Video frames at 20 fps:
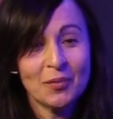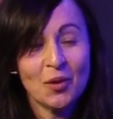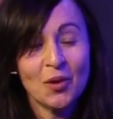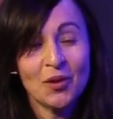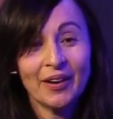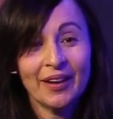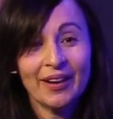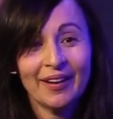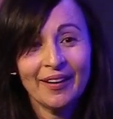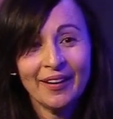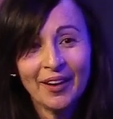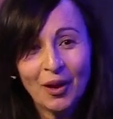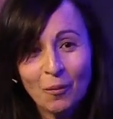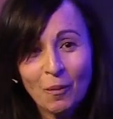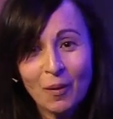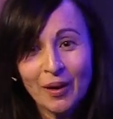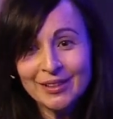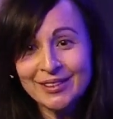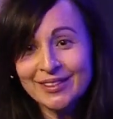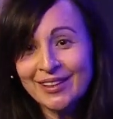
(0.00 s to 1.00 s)
morning. And I
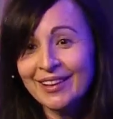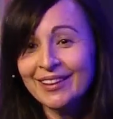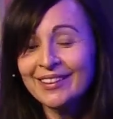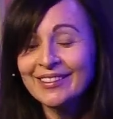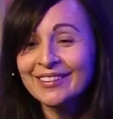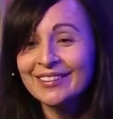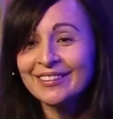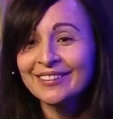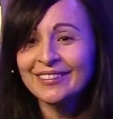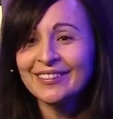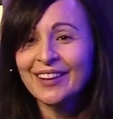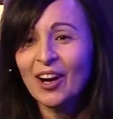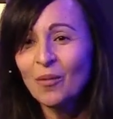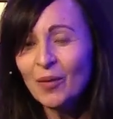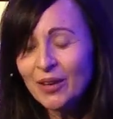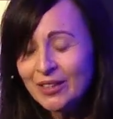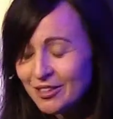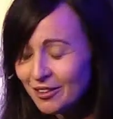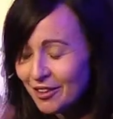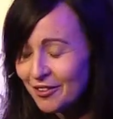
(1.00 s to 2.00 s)
wonder
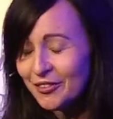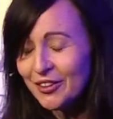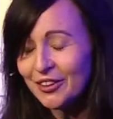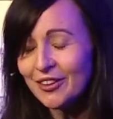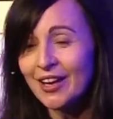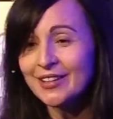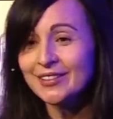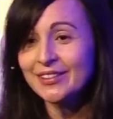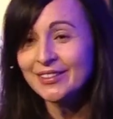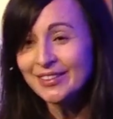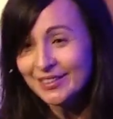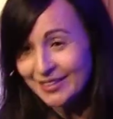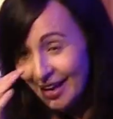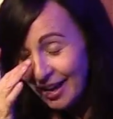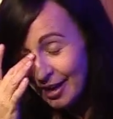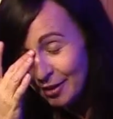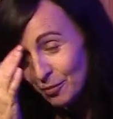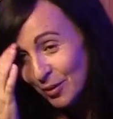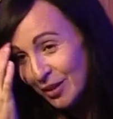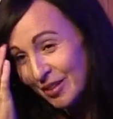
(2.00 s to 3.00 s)
if you'd like to
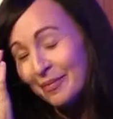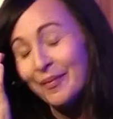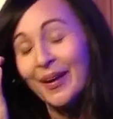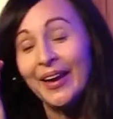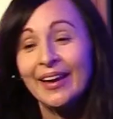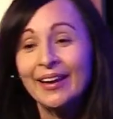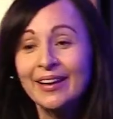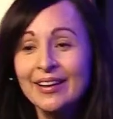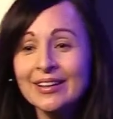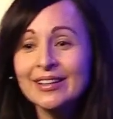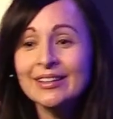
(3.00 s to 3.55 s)
stand with me,